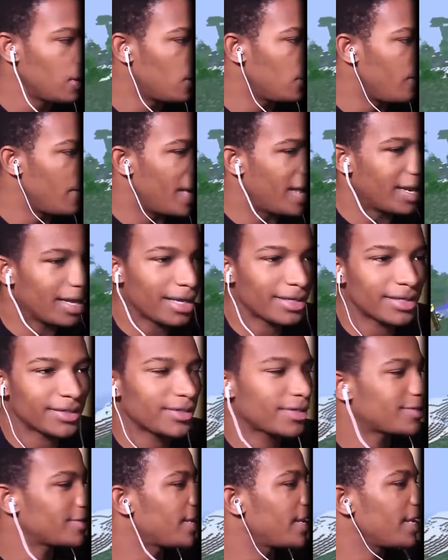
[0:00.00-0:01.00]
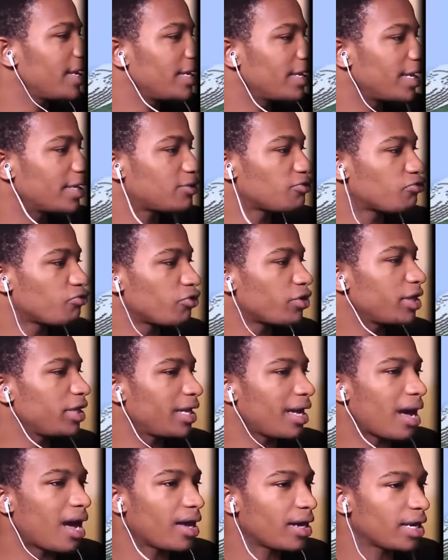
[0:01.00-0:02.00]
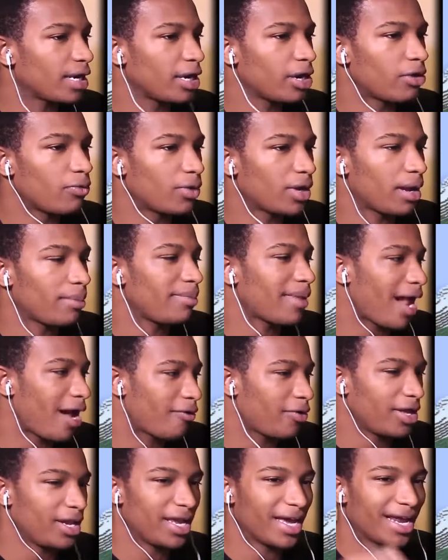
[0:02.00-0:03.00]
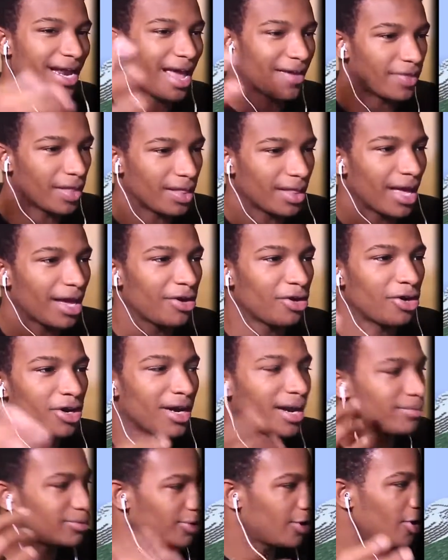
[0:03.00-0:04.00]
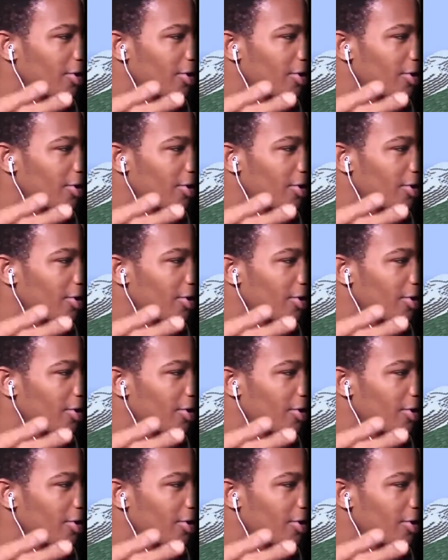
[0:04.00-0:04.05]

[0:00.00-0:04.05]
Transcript: Oh man, as I said, it gets really hot in here when I'm narrating and I have the light on and I'm